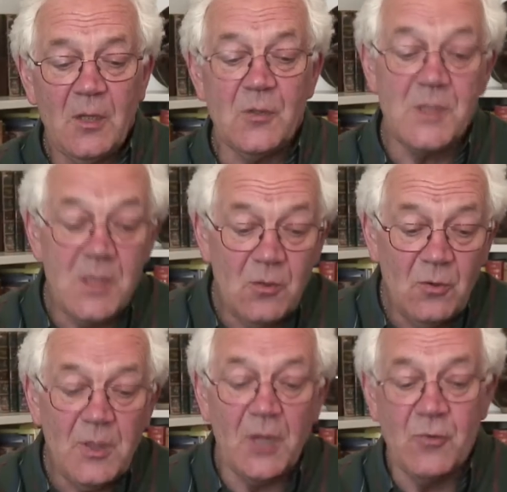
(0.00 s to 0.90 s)

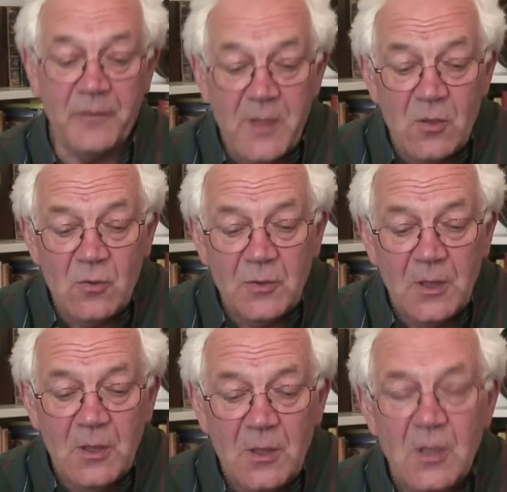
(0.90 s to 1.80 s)
concealed and revealed,
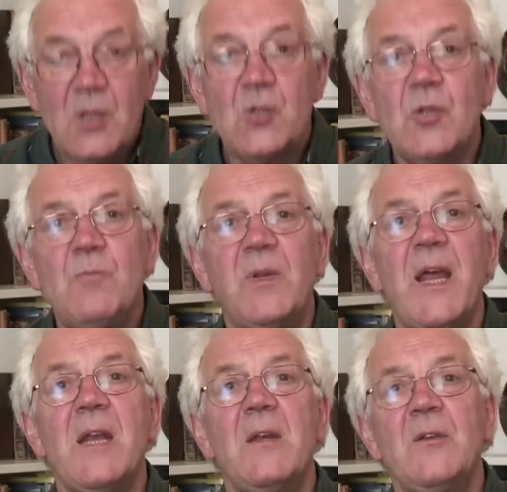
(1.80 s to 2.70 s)
she
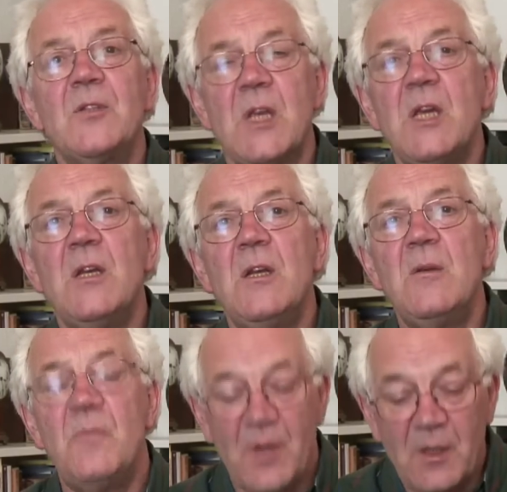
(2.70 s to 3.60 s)
blends
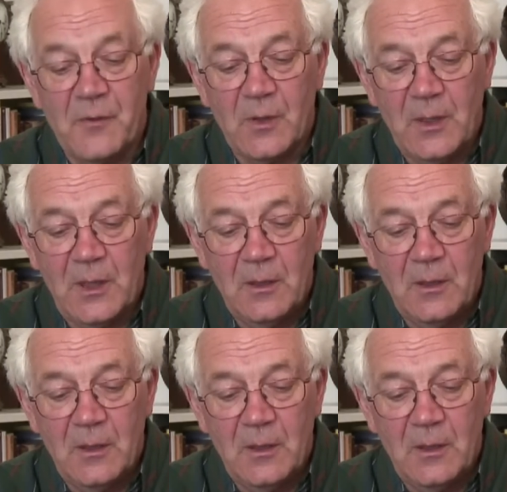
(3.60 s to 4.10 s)
in perfectly